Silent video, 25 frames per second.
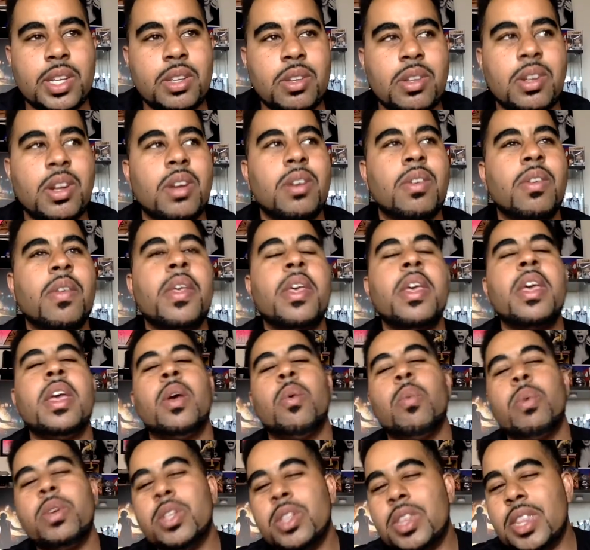You know,
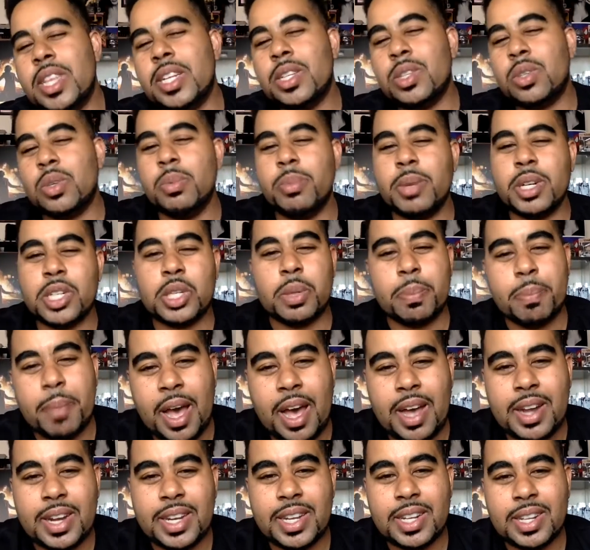when you think too much
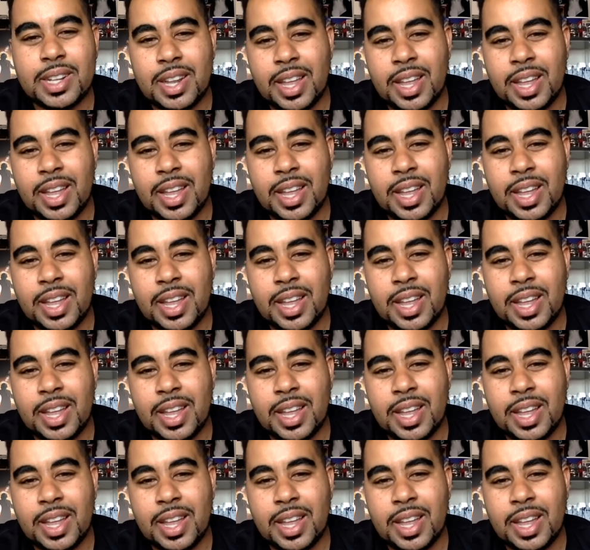about it,